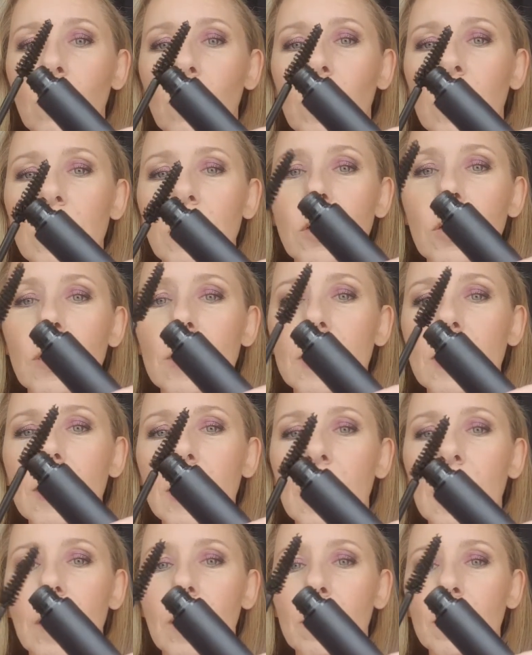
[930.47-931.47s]
I want you to
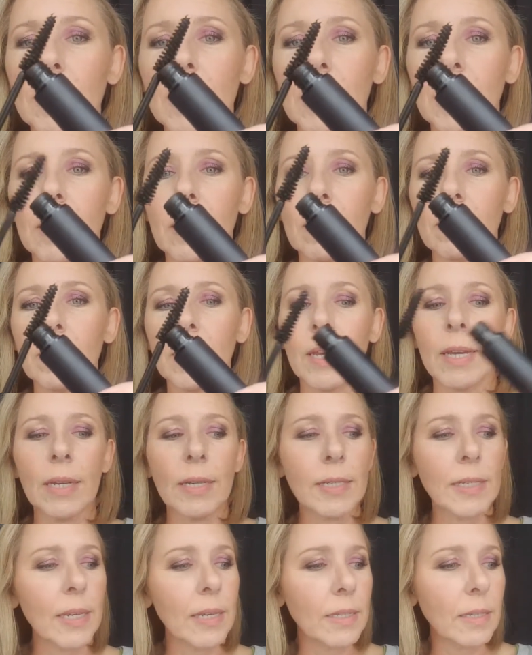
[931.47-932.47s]
see how I'm taking off the
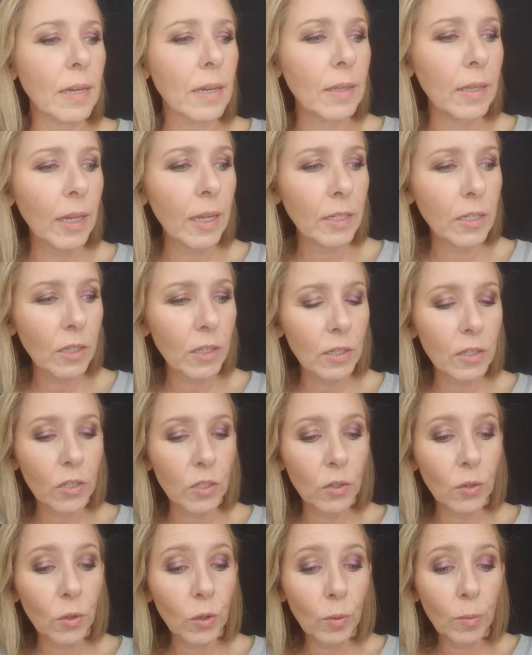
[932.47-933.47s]
excess on the edge of the
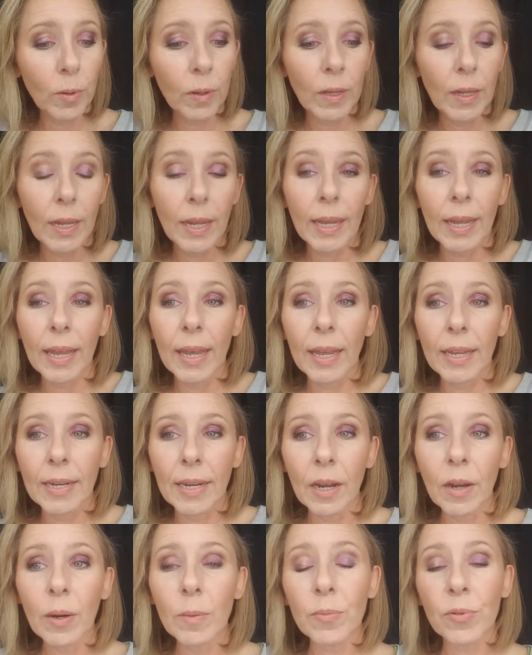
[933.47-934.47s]
tube. And
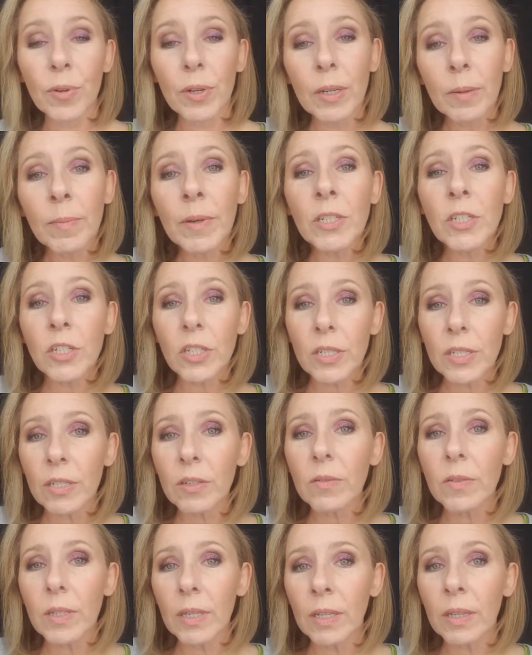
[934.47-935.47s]
now I'm pretty much just
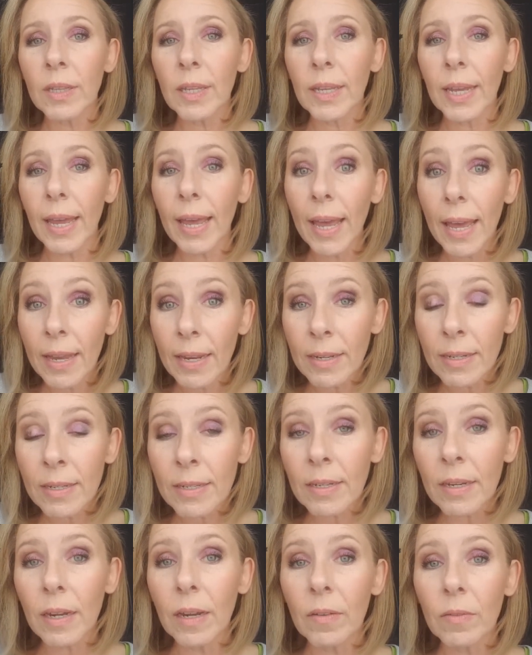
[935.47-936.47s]
using the
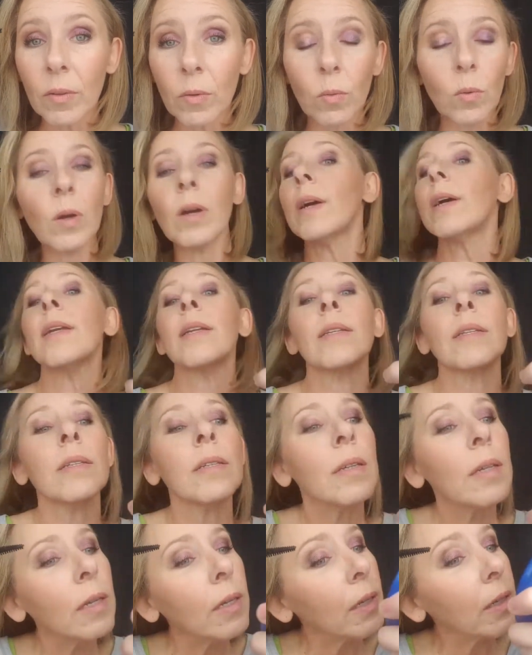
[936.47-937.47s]
end of the wand
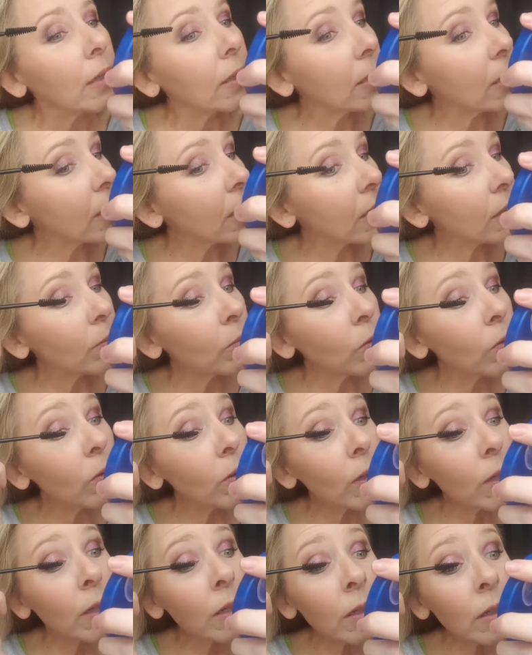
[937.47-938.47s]
to
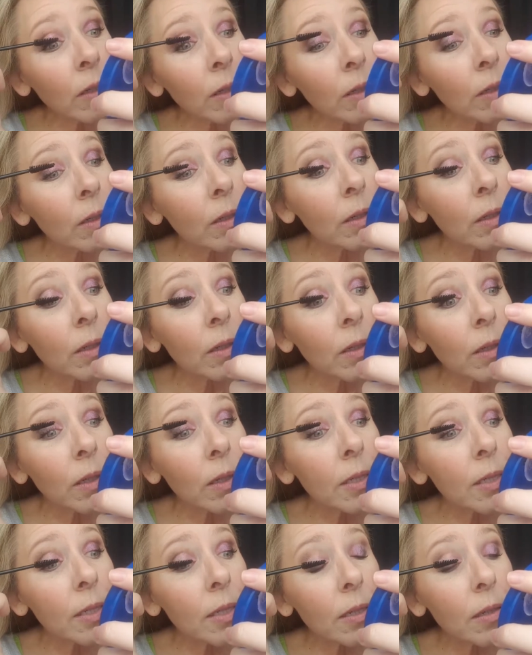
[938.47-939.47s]
smoothen
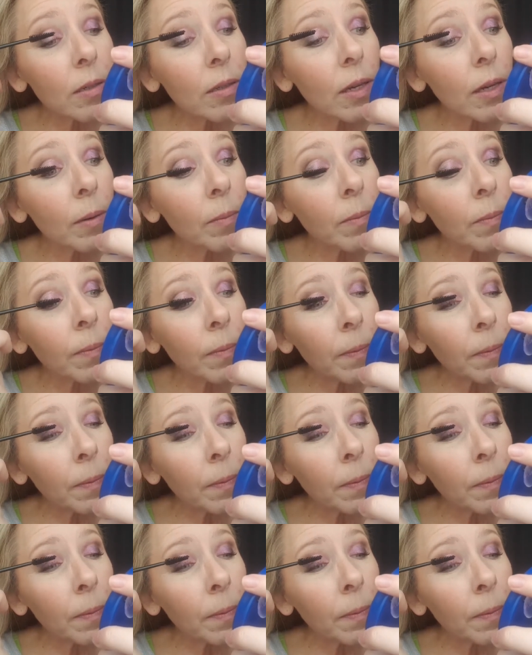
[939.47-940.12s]
and seal them.